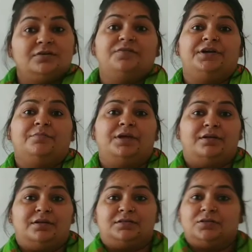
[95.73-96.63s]

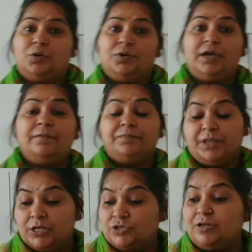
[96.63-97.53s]
minerals. Okay,
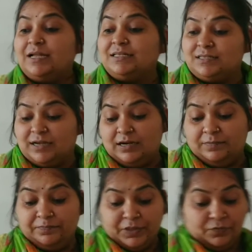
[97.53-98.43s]
so let's
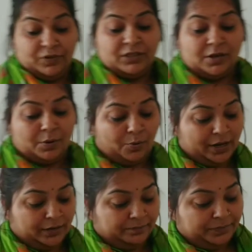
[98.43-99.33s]
start with number
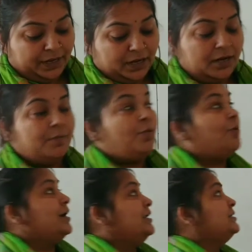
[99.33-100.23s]
one. Number one